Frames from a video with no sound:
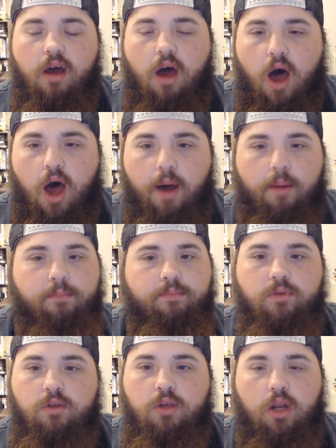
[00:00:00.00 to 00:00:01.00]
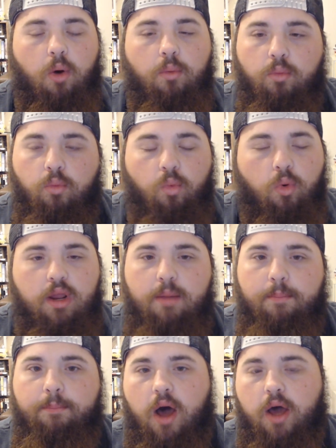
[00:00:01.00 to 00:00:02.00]
you know, Woody,
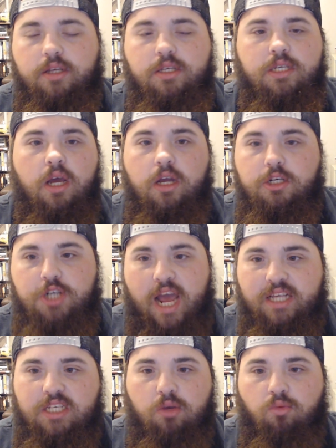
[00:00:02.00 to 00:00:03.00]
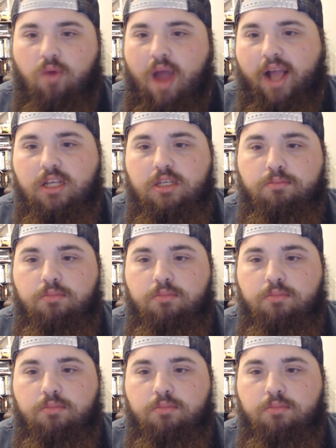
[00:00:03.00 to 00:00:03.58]
Buzz, Jesse, Rex,